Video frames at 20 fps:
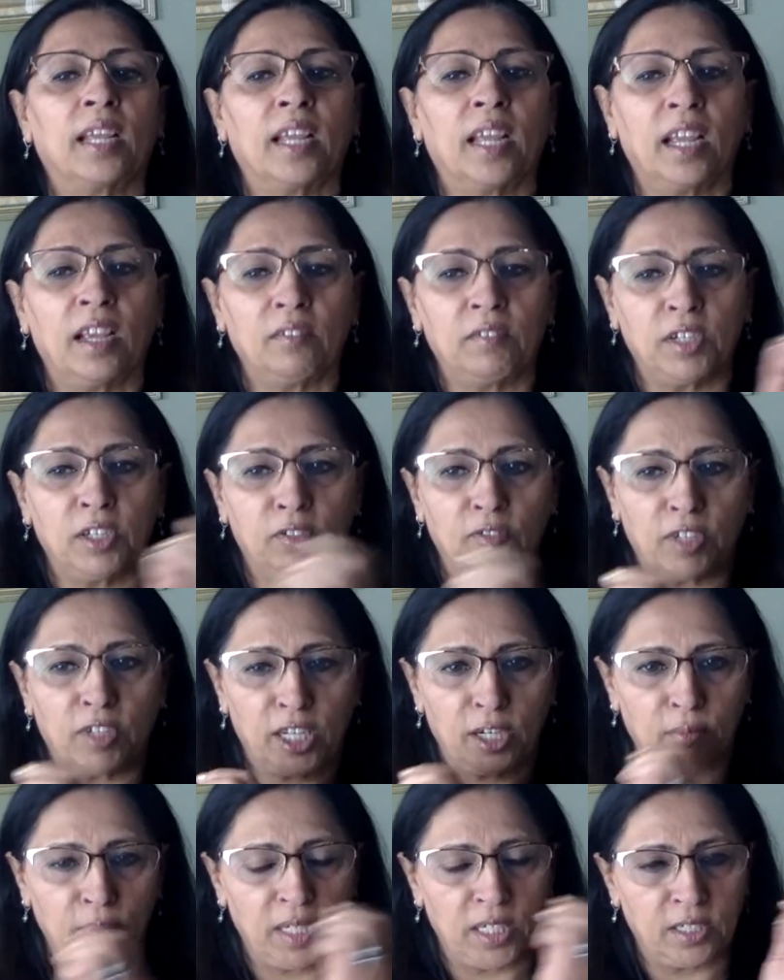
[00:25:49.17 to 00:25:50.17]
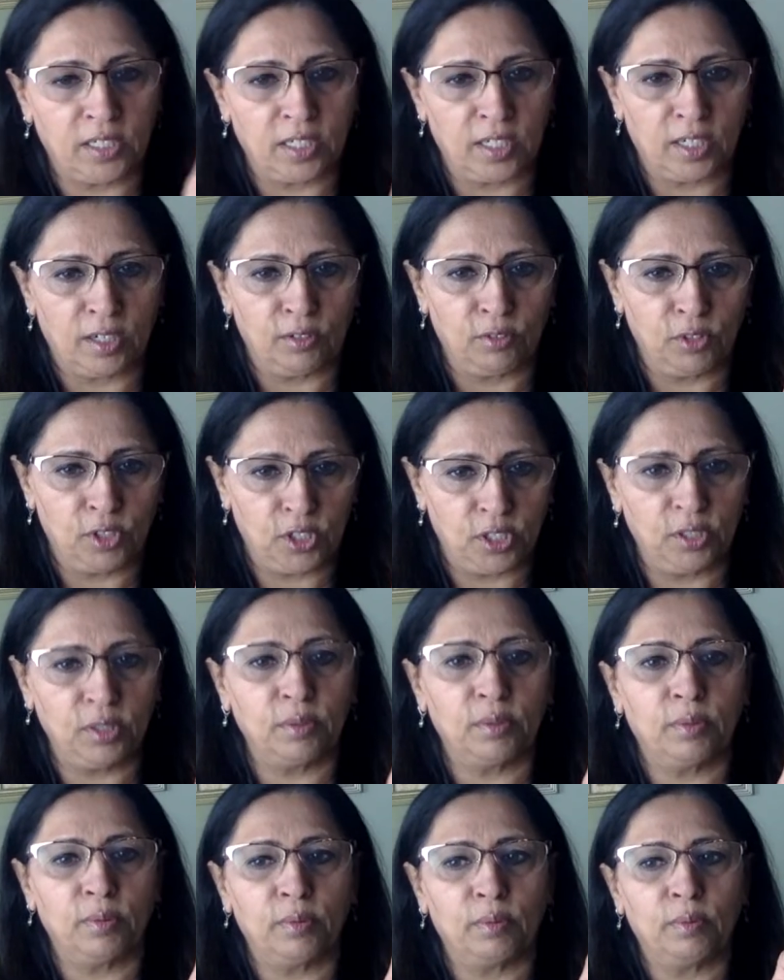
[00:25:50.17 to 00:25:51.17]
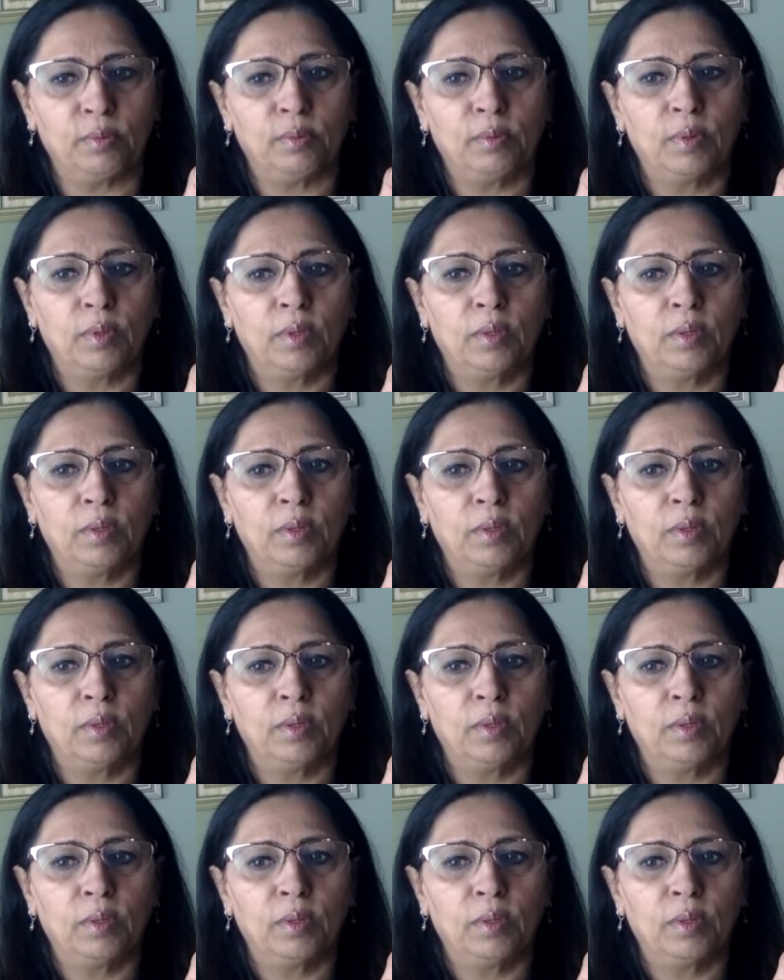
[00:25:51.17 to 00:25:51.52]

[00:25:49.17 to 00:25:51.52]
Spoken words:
have environment around you,